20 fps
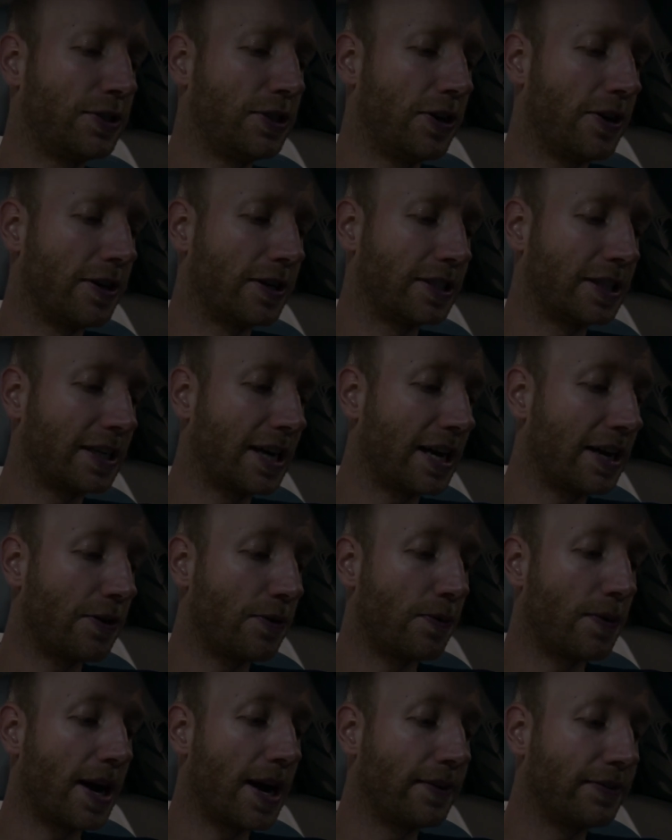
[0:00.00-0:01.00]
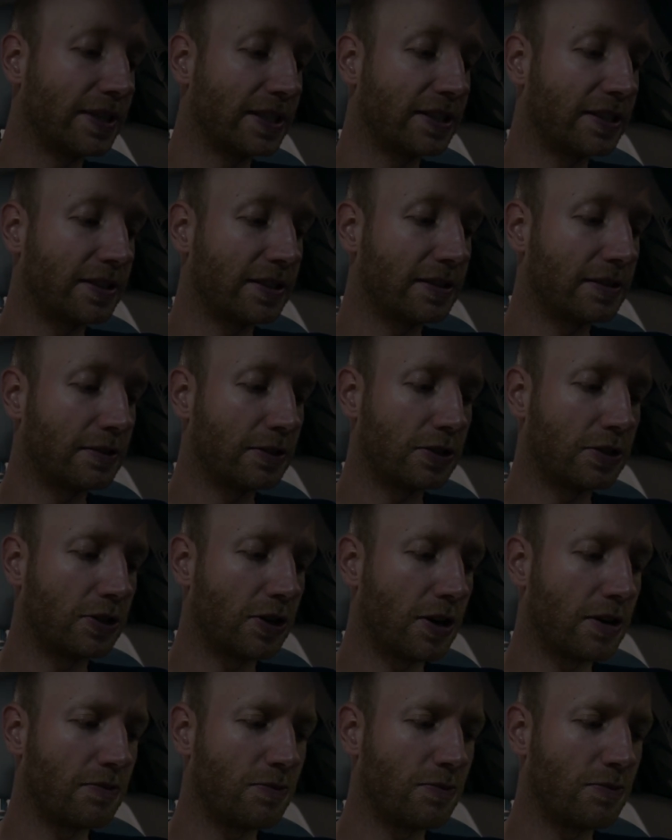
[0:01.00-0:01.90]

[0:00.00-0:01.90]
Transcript: charge and I arrived at the charge.